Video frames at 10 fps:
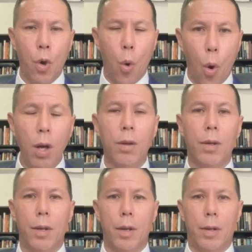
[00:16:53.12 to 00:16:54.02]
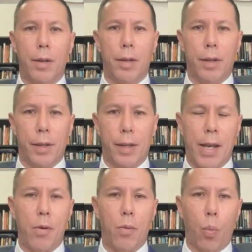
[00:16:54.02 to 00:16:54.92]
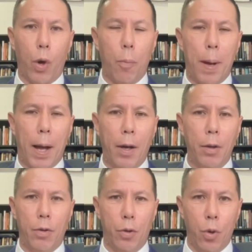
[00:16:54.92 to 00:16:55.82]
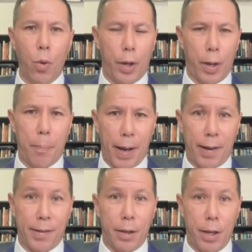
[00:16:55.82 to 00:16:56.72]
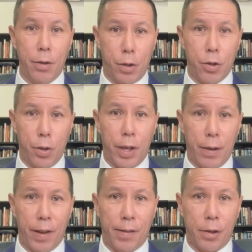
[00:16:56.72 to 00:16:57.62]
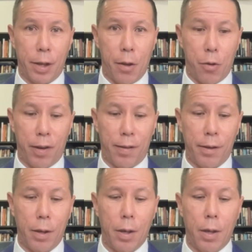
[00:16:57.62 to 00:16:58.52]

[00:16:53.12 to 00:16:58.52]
nor the willpower nor the capacity to do the investigations.